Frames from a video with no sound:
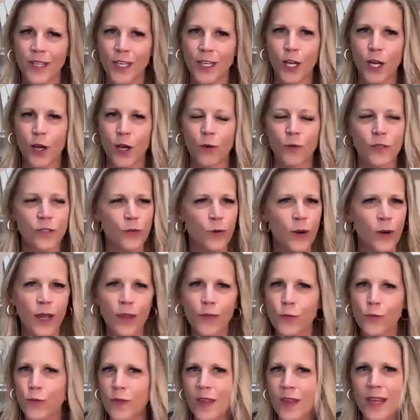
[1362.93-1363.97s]
Try
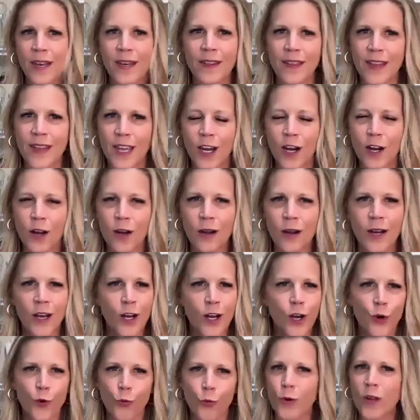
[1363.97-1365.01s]
it through the end of the year,
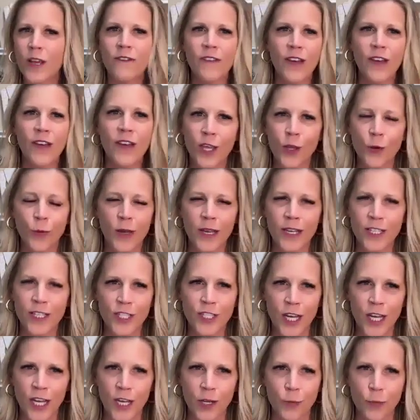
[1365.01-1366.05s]
reevaluate in
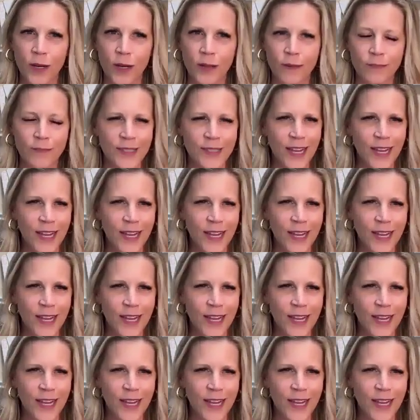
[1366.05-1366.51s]
January.